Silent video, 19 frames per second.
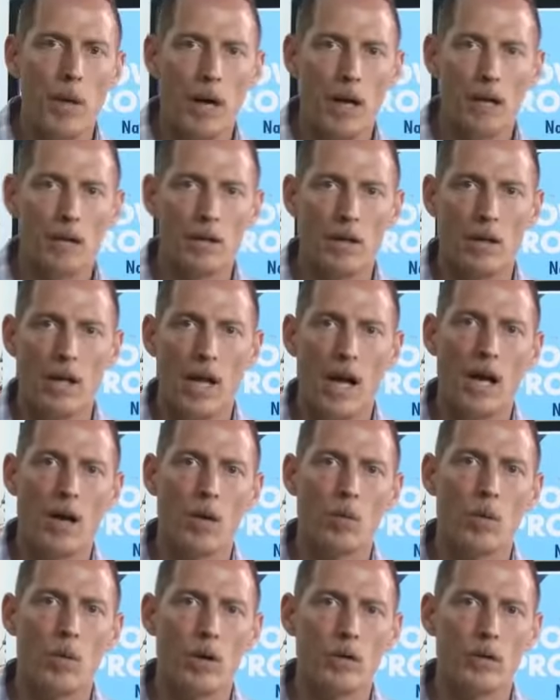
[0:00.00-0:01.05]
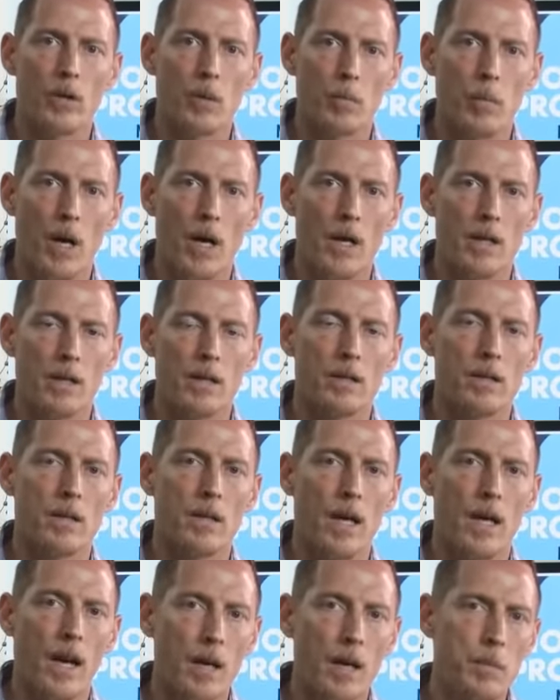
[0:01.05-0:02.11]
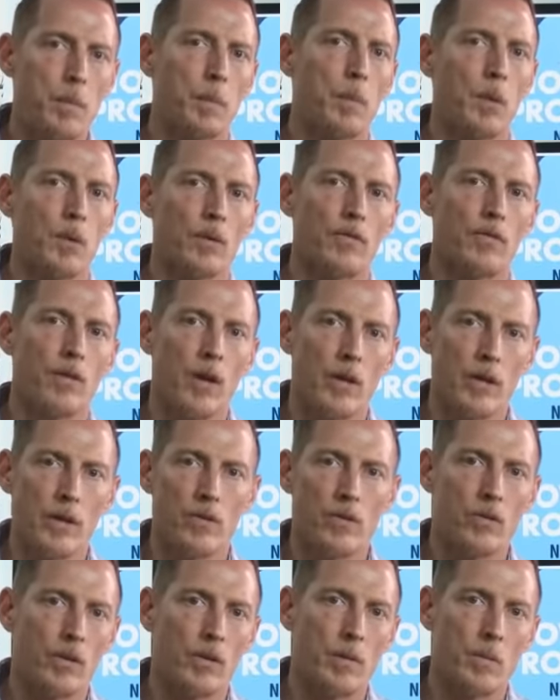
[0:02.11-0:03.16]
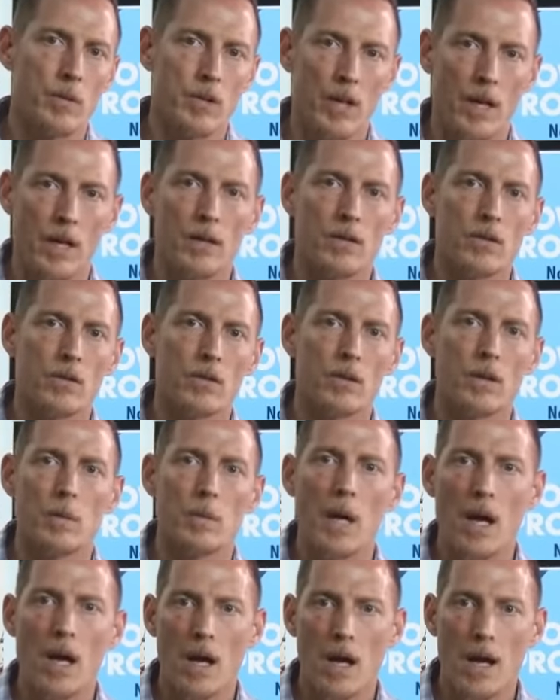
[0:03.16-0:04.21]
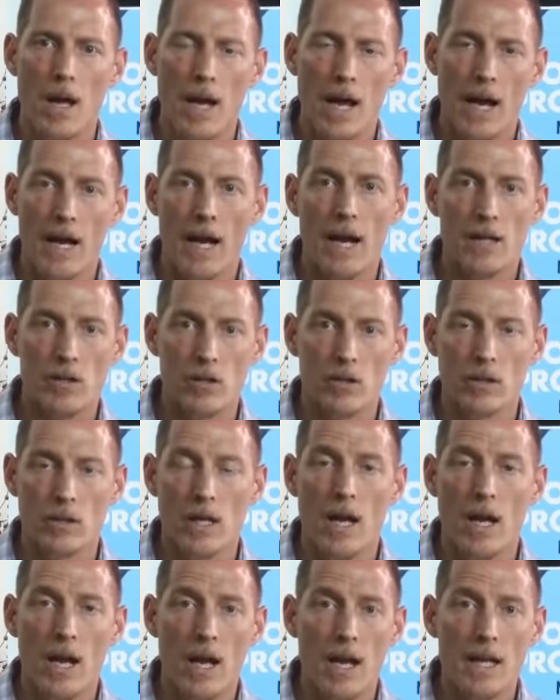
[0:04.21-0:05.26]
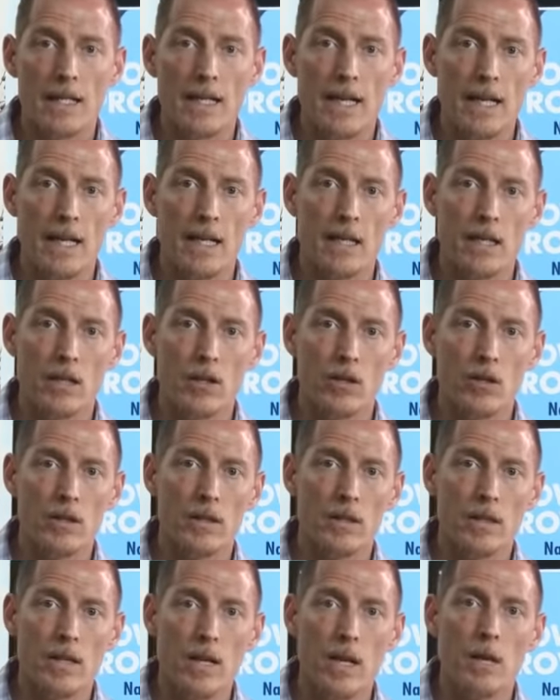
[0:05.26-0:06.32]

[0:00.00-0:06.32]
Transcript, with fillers: on how well your body is capable of falling asleep, staying asleep, and actually getting good, deep,